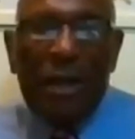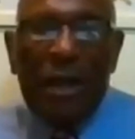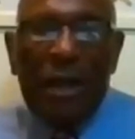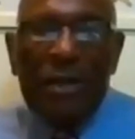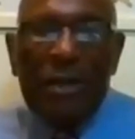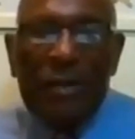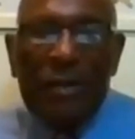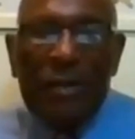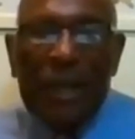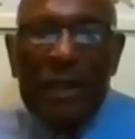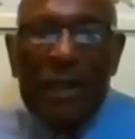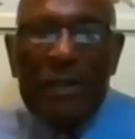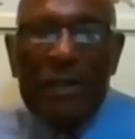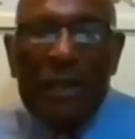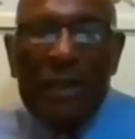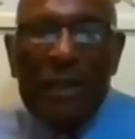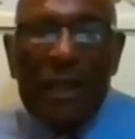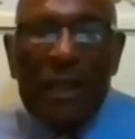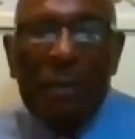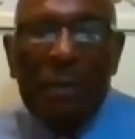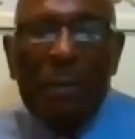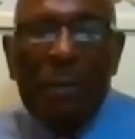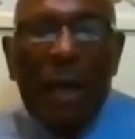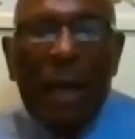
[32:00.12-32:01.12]
John says
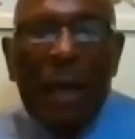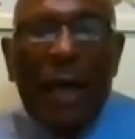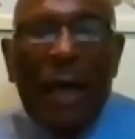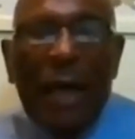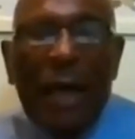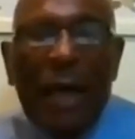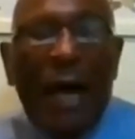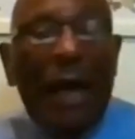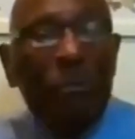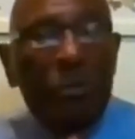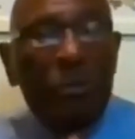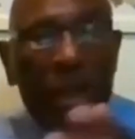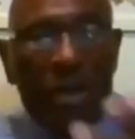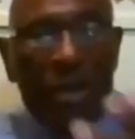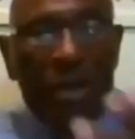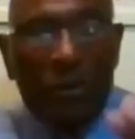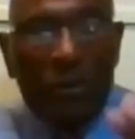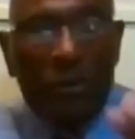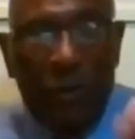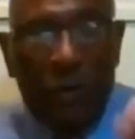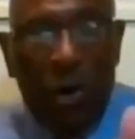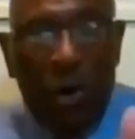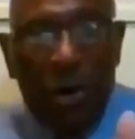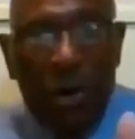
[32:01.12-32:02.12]
to him, I'm
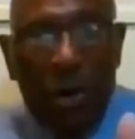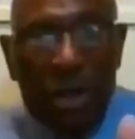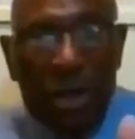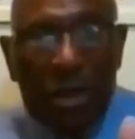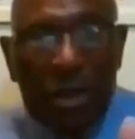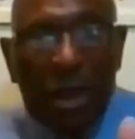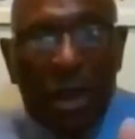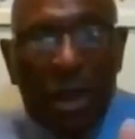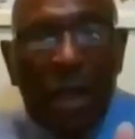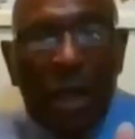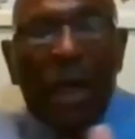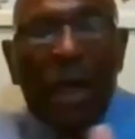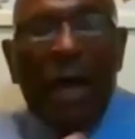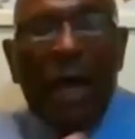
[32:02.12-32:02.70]
just a voice.